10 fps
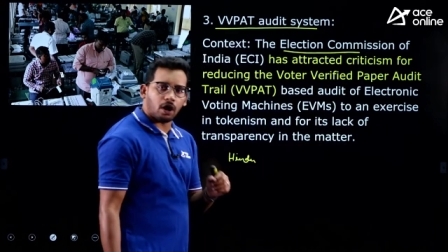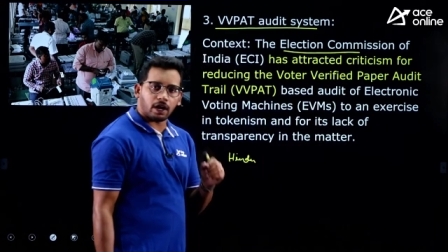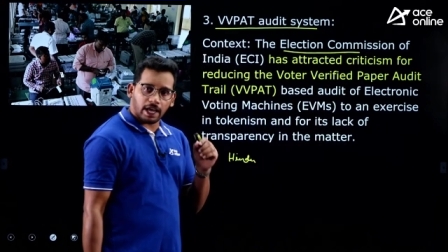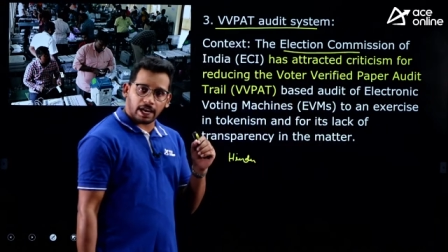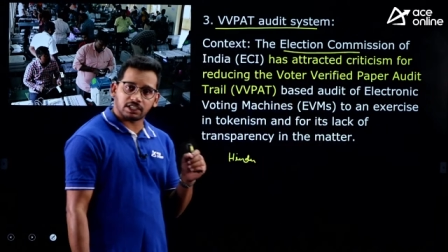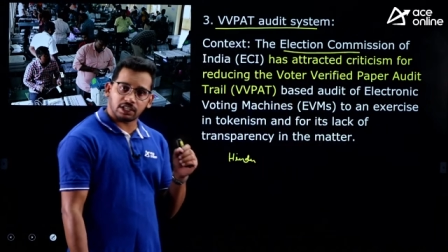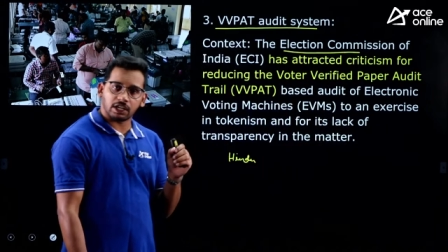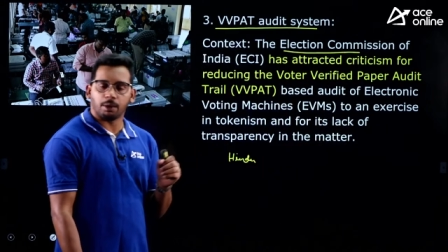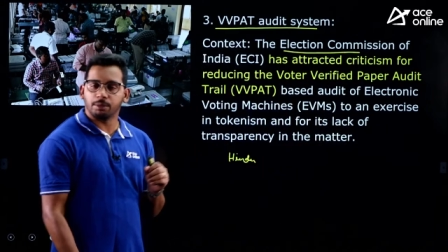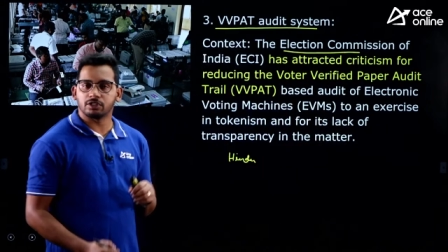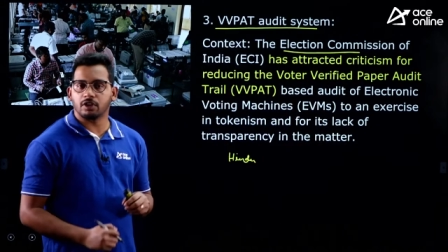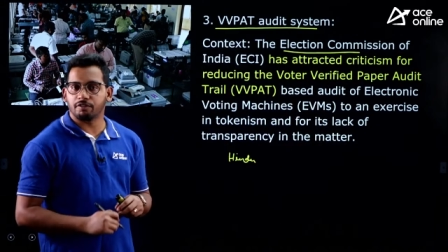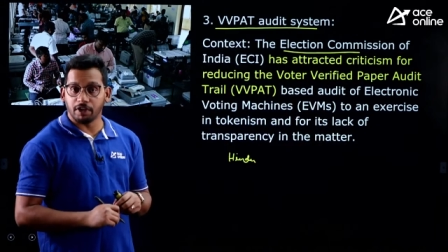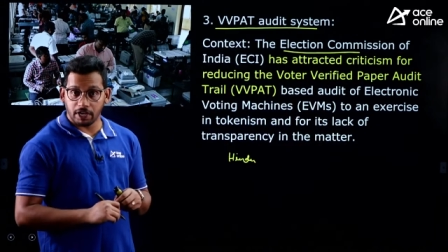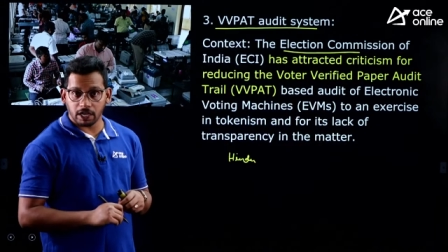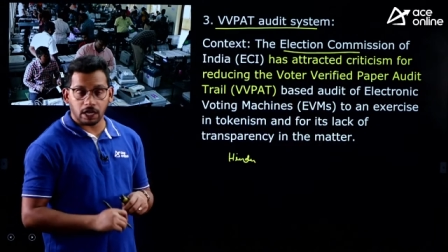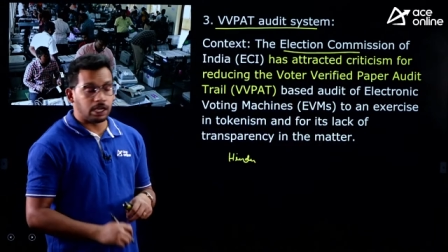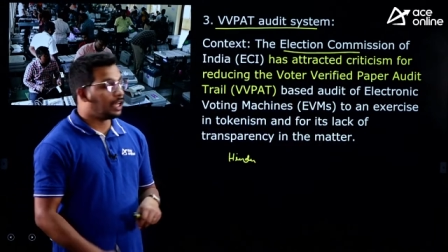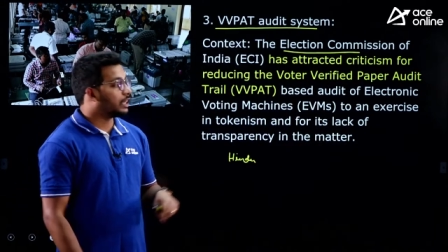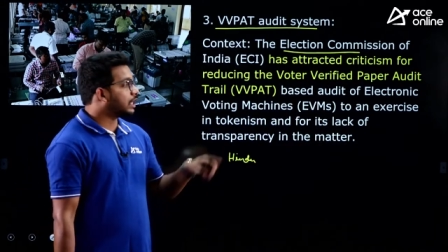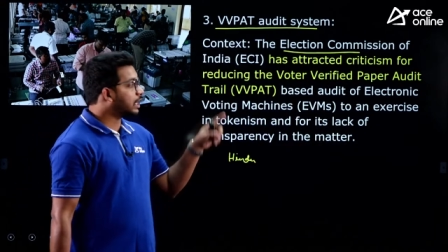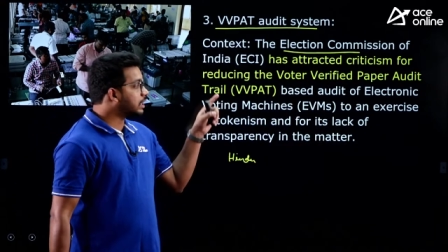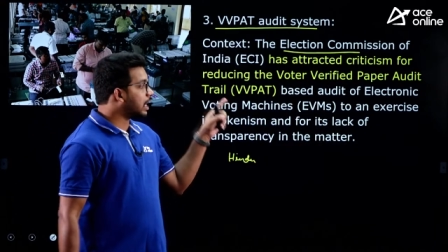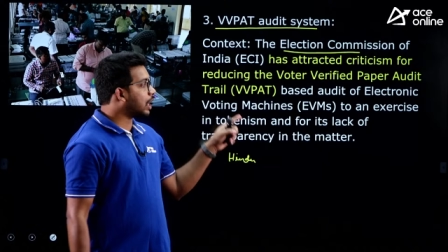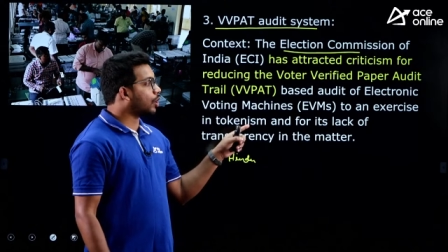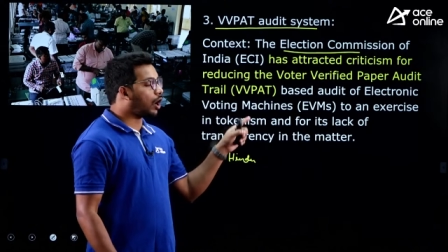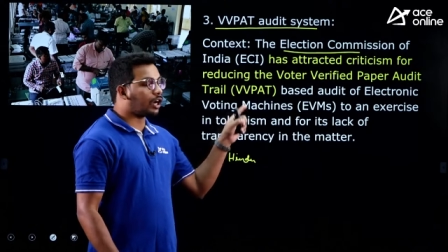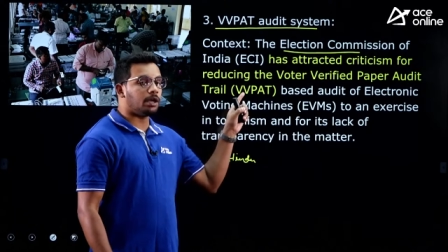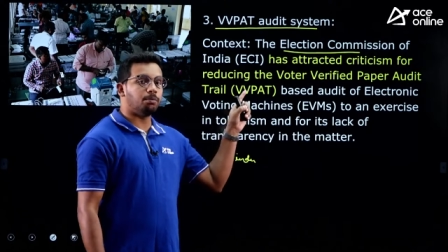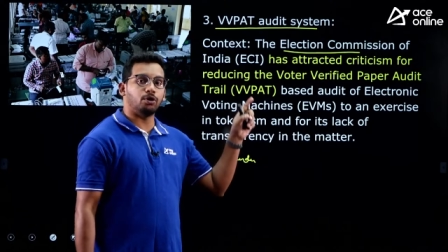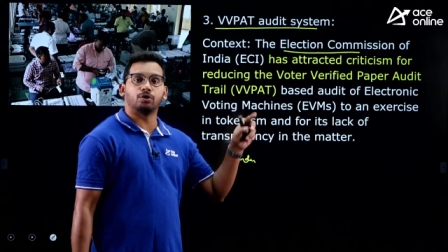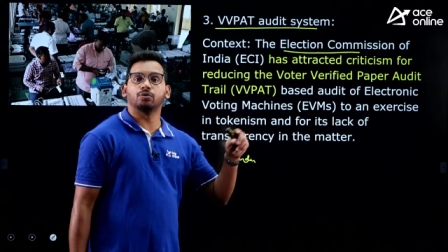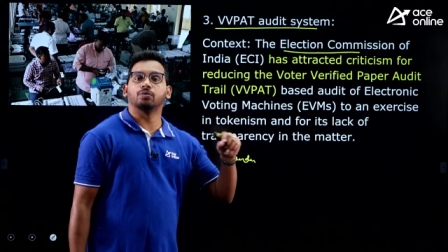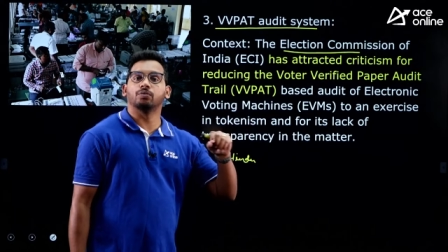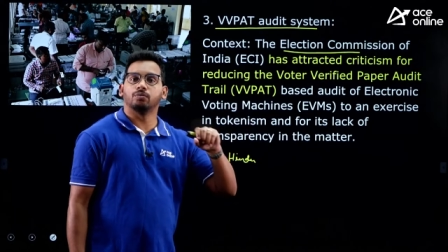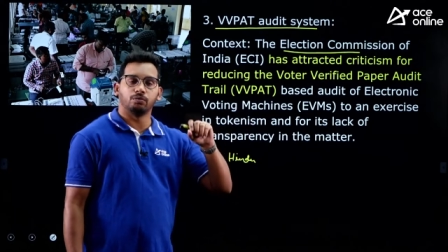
on Election Commission of India that they are not able to